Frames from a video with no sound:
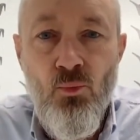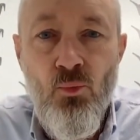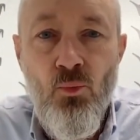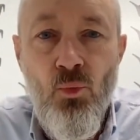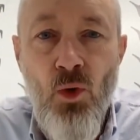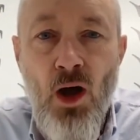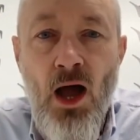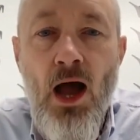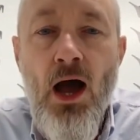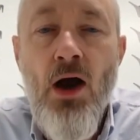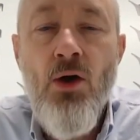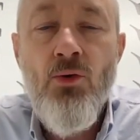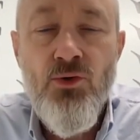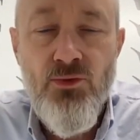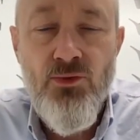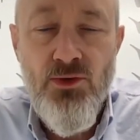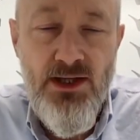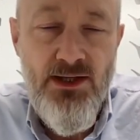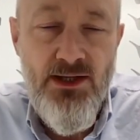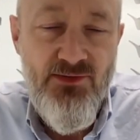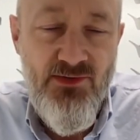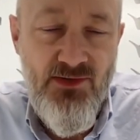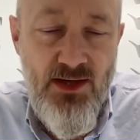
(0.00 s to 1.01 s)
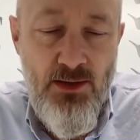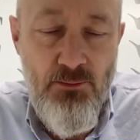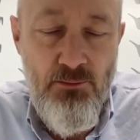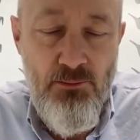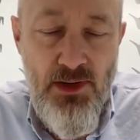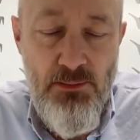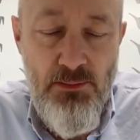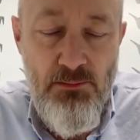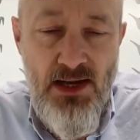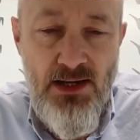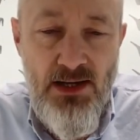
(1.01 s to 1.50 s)
how your needs can
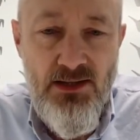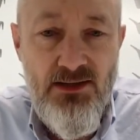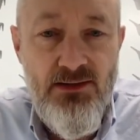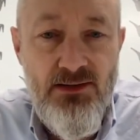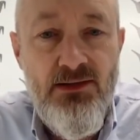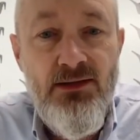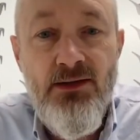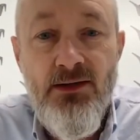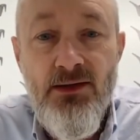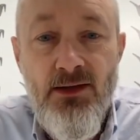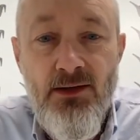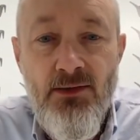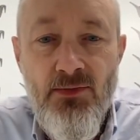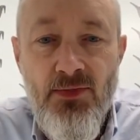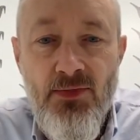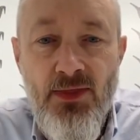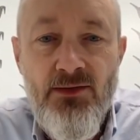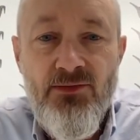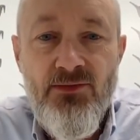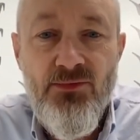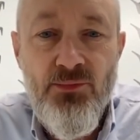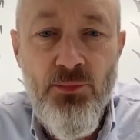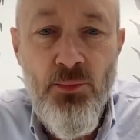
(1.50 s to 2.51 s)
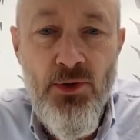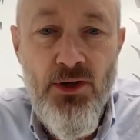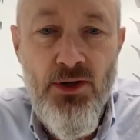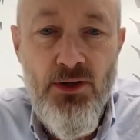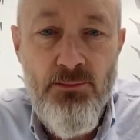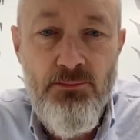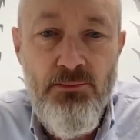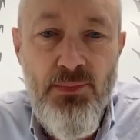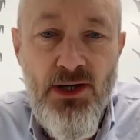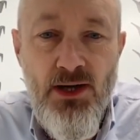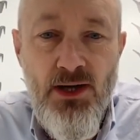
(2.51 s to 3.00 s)
be met, that's where
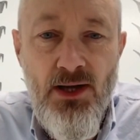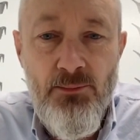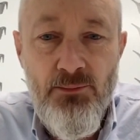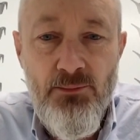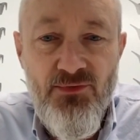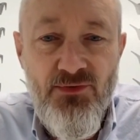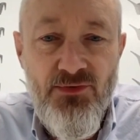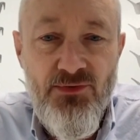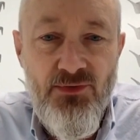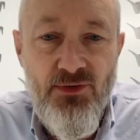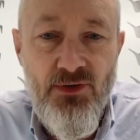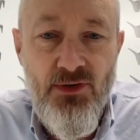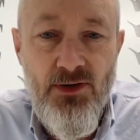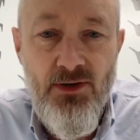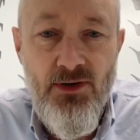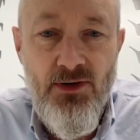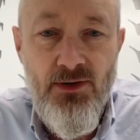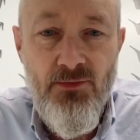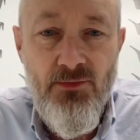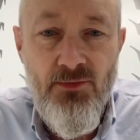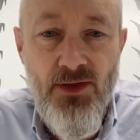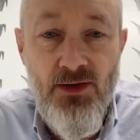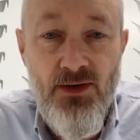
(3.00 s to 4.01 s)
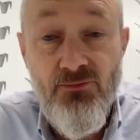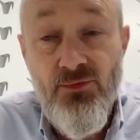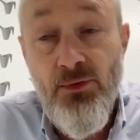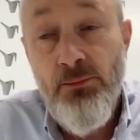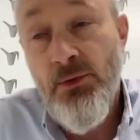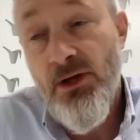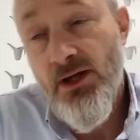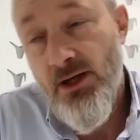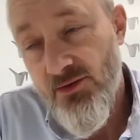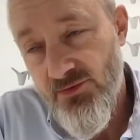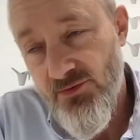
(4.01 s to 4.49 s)
it becomes then from a
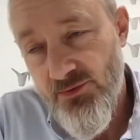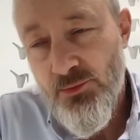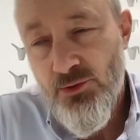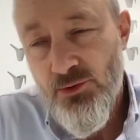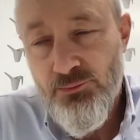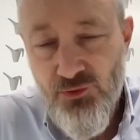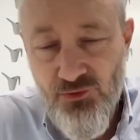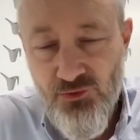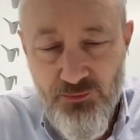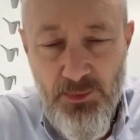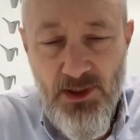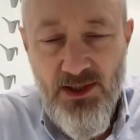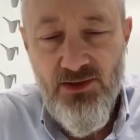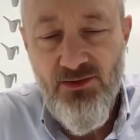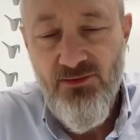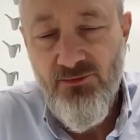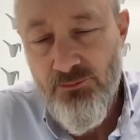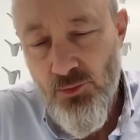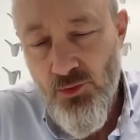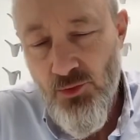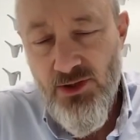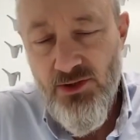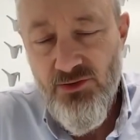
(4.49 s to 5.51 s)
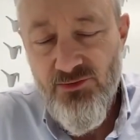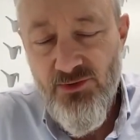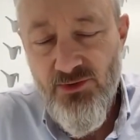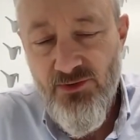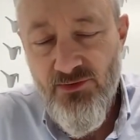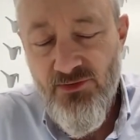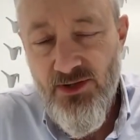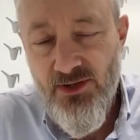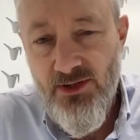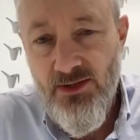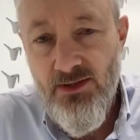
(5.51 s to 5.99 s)
customer perspective more
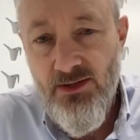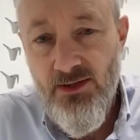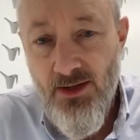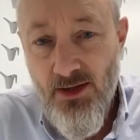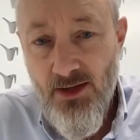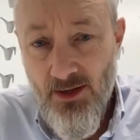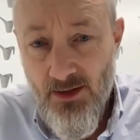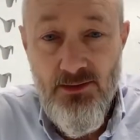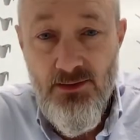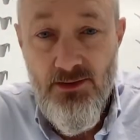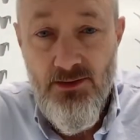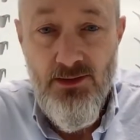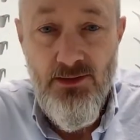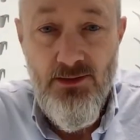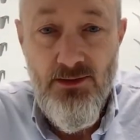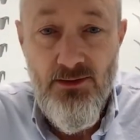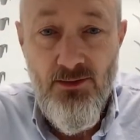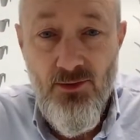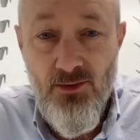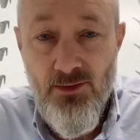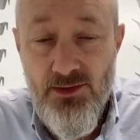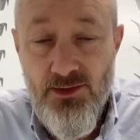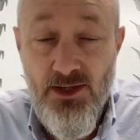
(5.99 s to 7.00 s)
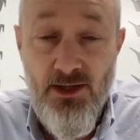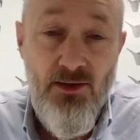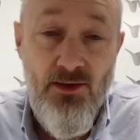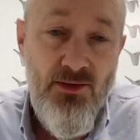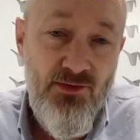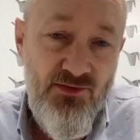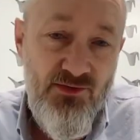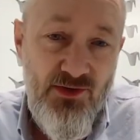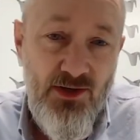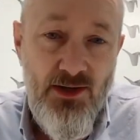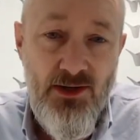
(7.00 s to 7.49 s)
interesting. And on the other
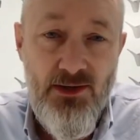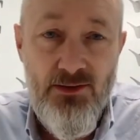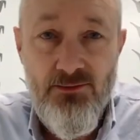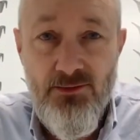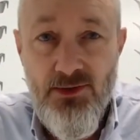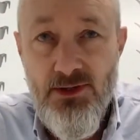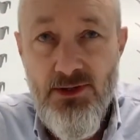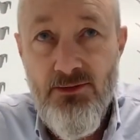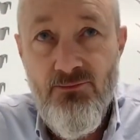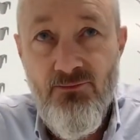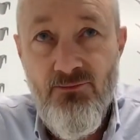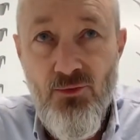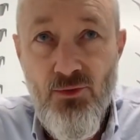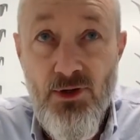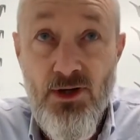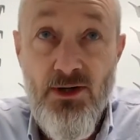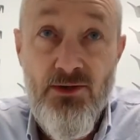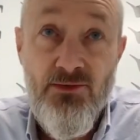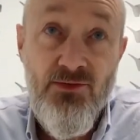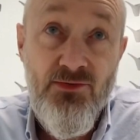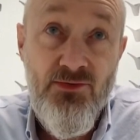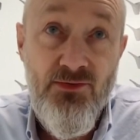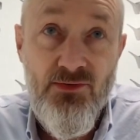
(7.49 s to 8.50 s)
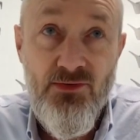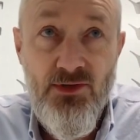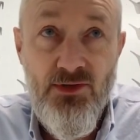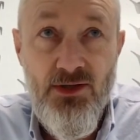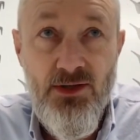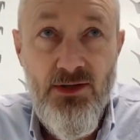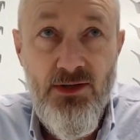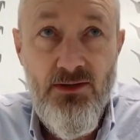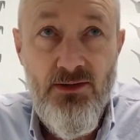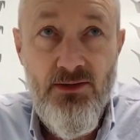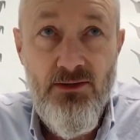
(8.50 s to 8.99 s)
side, right, for us
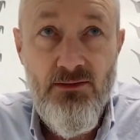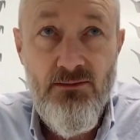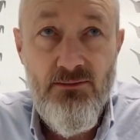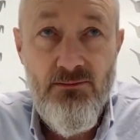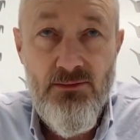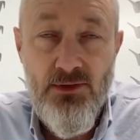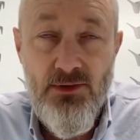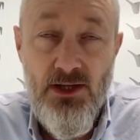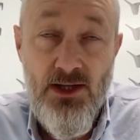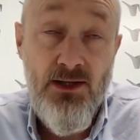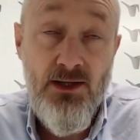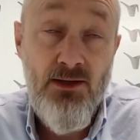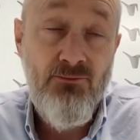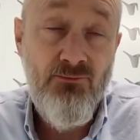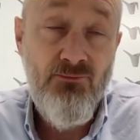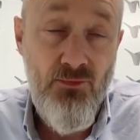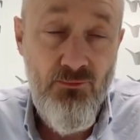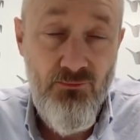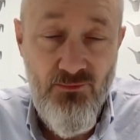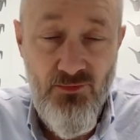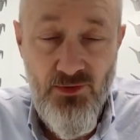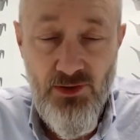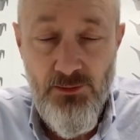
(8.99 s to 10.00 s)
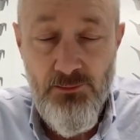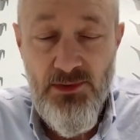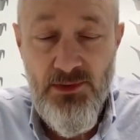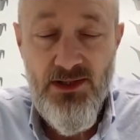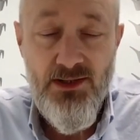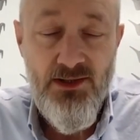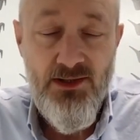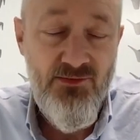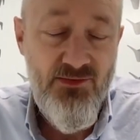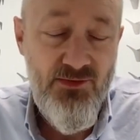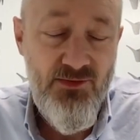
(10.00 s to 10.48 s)
in
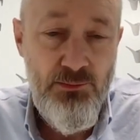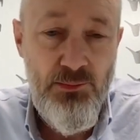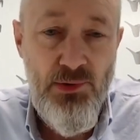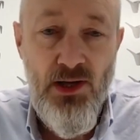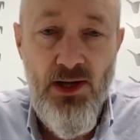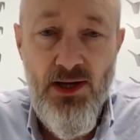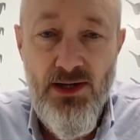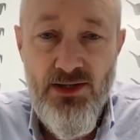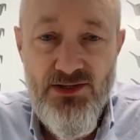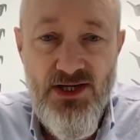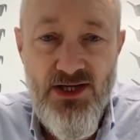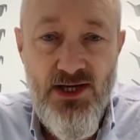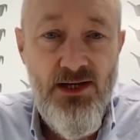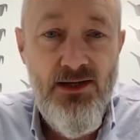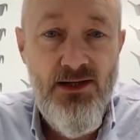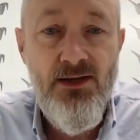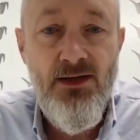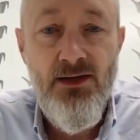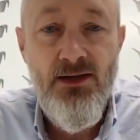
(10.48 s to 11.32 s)
fulfillment and supply chain,